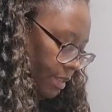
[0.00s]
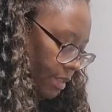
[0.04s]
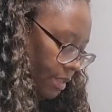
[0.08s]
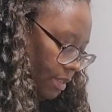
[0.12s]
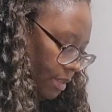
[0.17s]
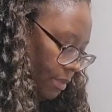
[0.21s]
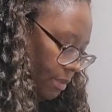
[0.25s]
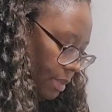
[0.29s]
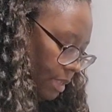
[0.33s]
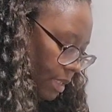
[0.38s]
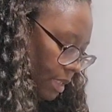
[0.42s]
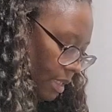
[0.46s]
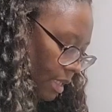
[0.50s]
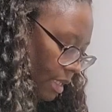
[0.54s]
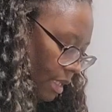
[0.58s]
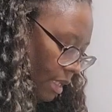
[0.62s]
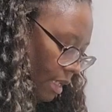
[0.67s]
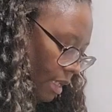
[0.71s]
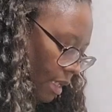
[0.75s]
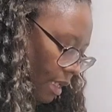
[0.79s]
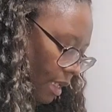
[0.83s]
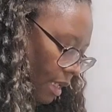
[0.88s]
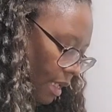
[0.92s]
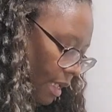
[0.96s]
so we need a
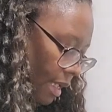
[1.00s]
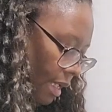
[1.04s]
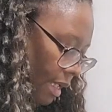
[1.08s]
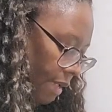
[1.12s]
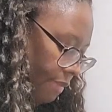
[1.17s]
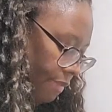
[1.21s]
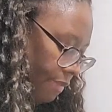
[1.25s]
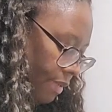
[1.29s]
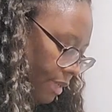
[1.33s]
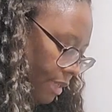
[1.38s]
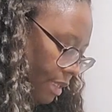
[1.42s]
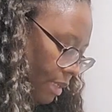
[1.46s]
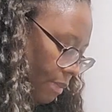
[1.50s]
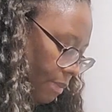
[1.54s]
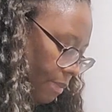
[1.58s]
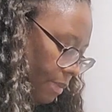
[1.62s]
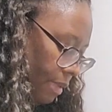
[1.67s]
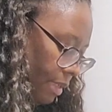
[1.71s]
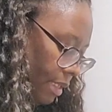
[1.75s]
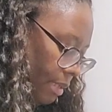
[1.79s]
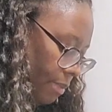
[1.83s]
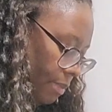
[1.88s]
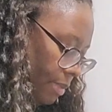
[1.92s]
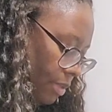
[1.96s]
half a cup of
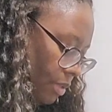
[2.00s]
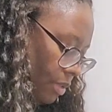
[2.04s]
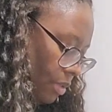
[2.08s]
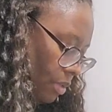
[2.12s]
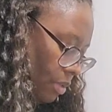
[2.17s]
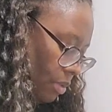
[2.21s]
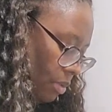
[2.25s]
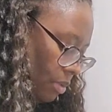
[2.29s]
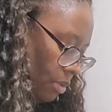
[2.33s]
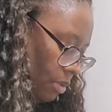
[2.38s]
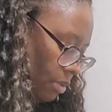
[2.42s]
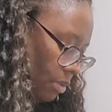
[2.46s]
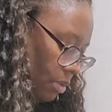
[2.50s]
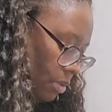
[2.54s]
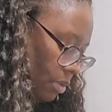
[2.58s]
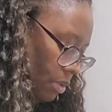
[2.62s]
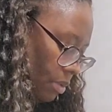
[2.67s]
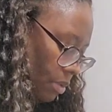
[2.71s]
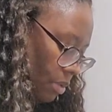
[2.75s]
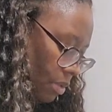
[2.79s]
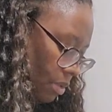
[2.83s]
lemon juice.